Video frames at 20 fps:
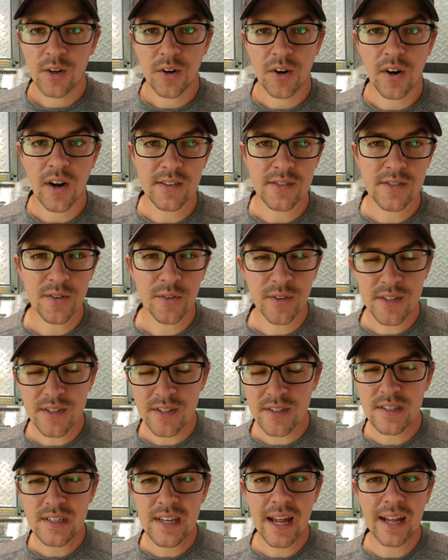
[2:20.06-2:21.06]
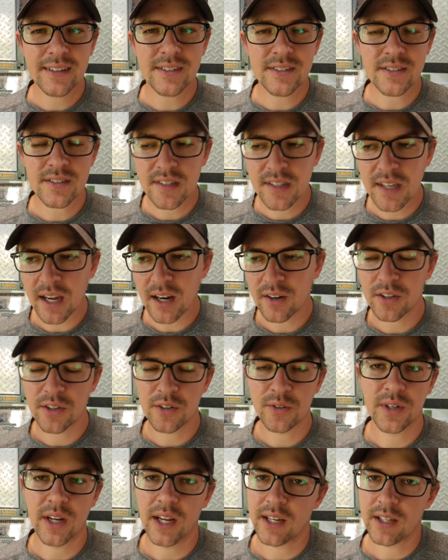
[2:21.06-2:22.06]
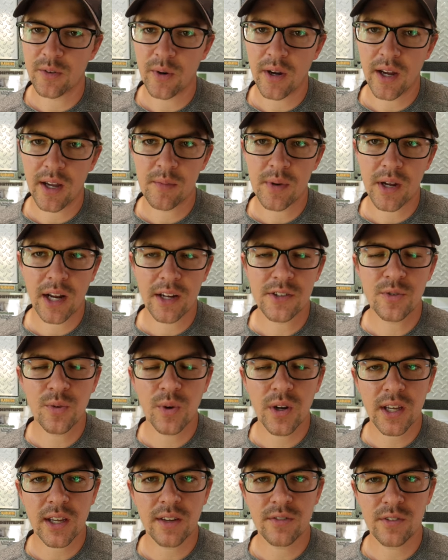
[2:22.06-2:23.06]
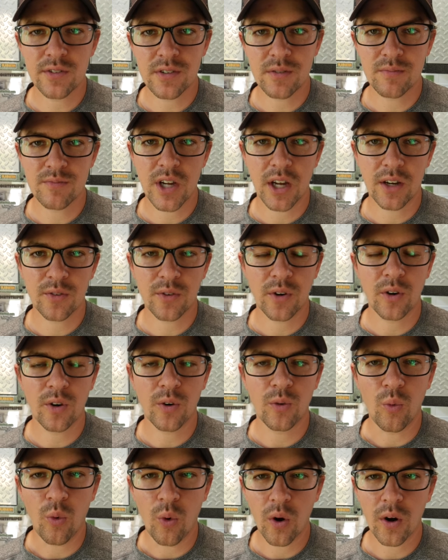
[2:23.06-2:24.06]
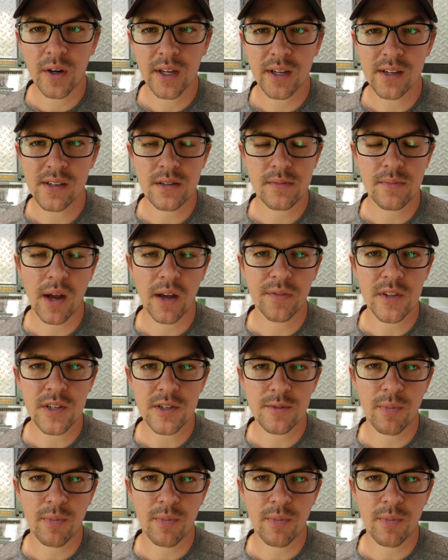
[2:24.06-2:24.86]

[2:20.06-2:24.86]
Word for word: Alright, so this is not to scare you in any way, but I do want to give you some general warnings about this